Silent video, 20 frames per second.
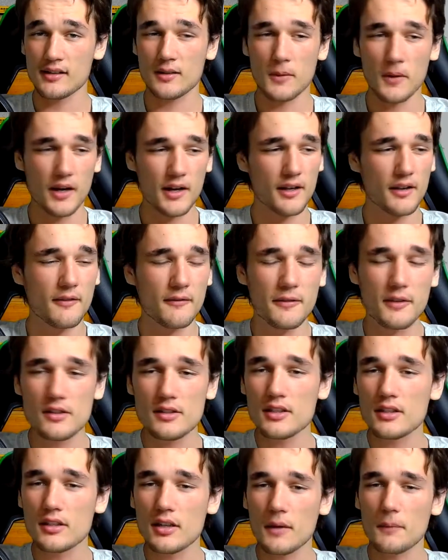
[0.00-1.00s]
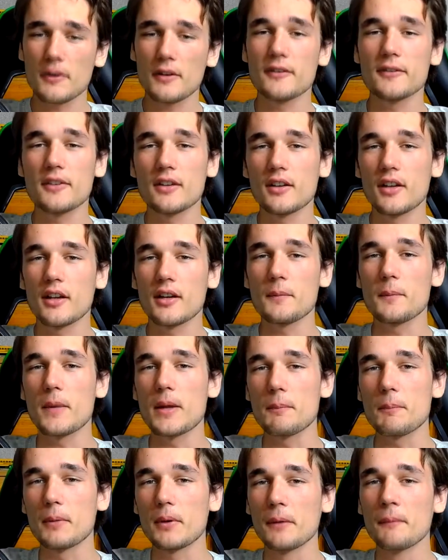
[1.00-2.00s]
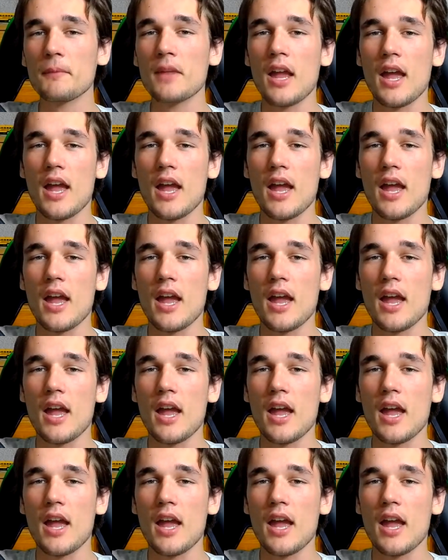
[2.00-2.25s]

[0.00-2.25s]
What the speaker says: quite a confusing topic for a lot of people.